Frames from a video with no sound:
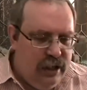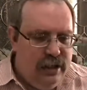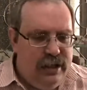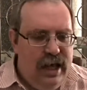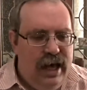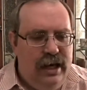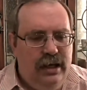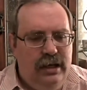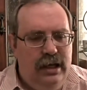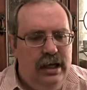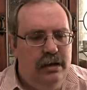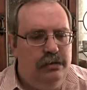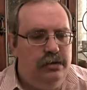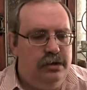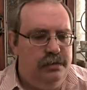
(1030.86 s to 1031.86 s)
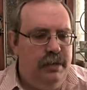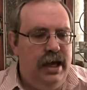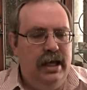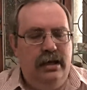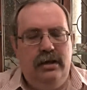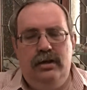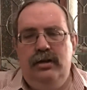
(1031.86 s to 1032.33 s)
that attempt was
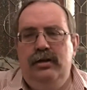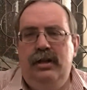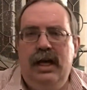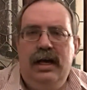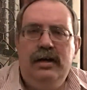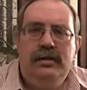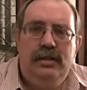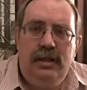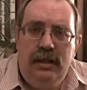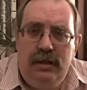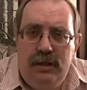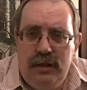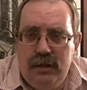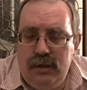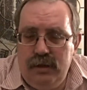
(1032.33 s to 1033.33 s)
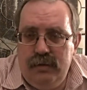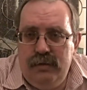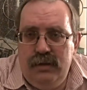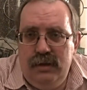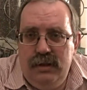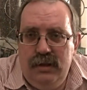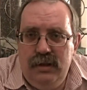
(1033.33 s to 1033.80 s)
made in 2002,
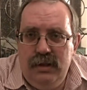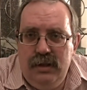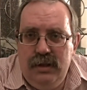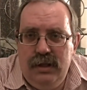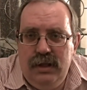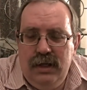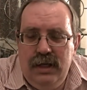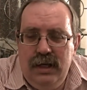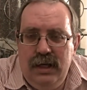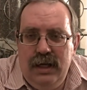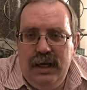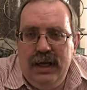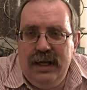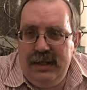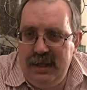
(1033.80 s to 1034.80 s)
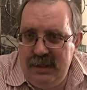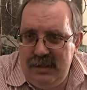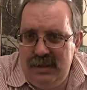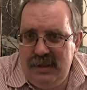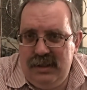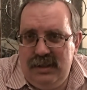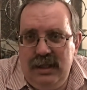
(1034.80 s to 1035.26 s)
and they
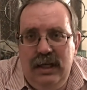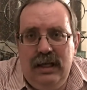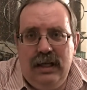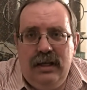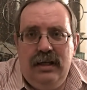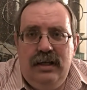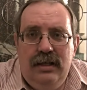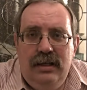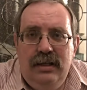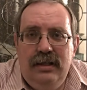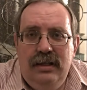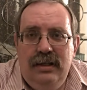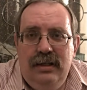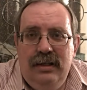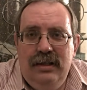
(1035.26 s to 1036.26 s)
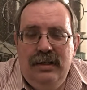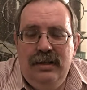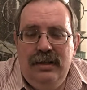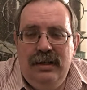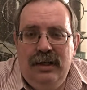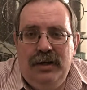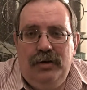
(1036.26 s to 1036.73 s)
succeeded
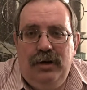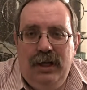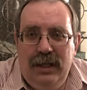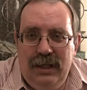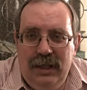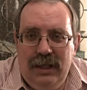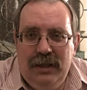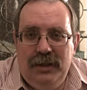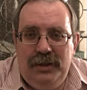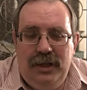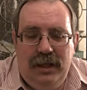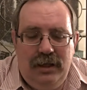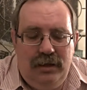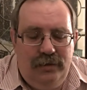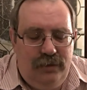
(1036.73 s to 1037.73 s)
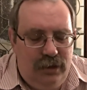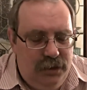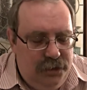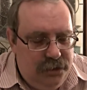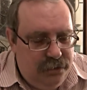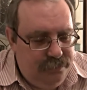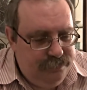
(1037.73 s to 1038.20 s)
in creating the English Standard
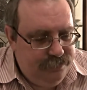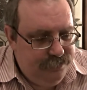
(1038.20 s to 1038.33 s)
Version.